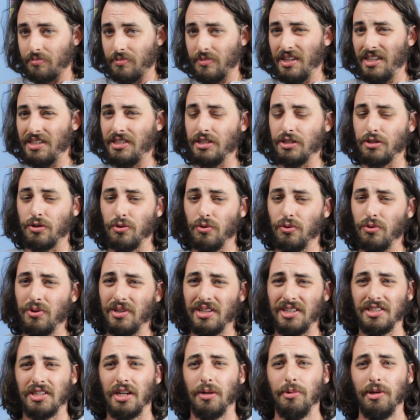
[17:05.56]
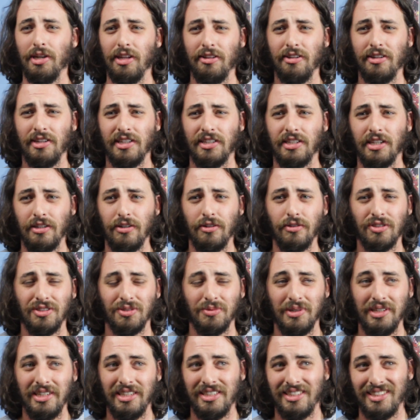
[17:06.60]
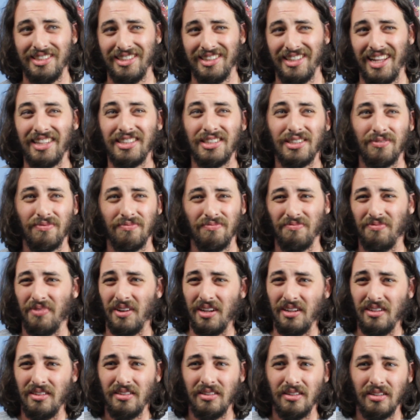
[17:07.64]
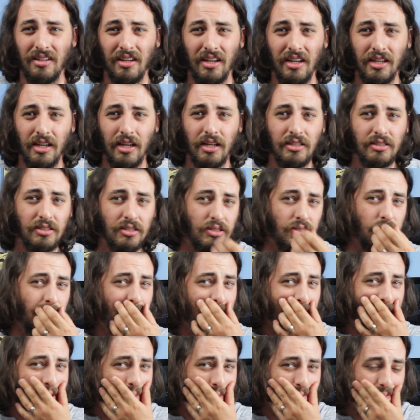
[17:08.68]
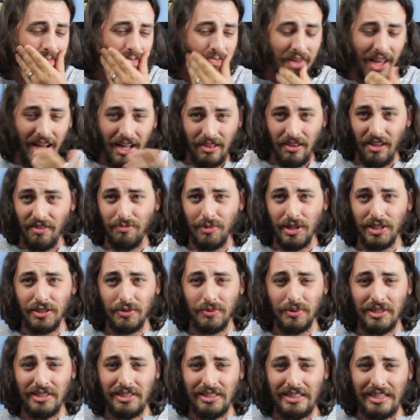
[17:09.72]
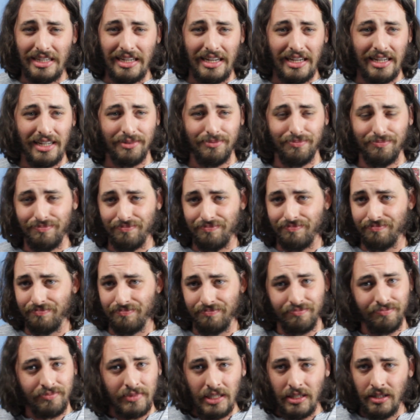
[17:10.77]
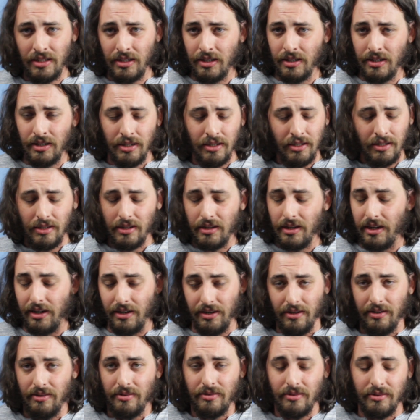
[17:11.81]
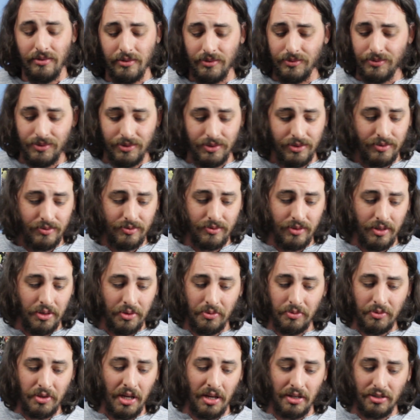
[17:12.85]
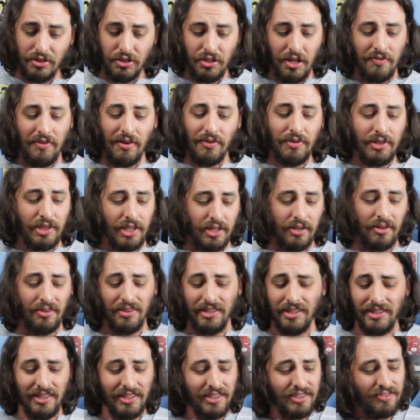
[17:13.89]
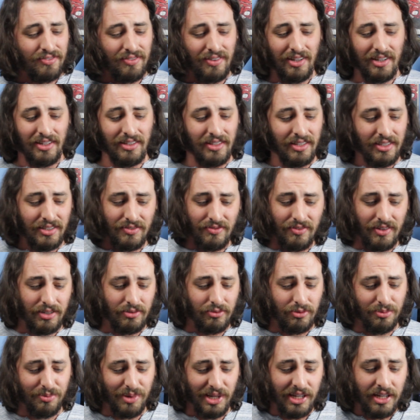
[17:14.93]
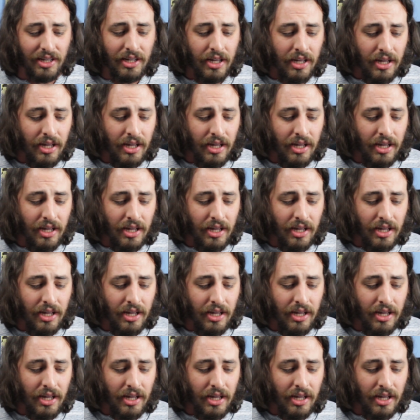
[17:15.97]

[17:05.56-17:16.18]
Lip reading: this is cool, and it's coming to the Nintendo Switch. That's fun, I guess. I love my Switch. I don't know. Shove everything on there. That's fine. That's fine with me.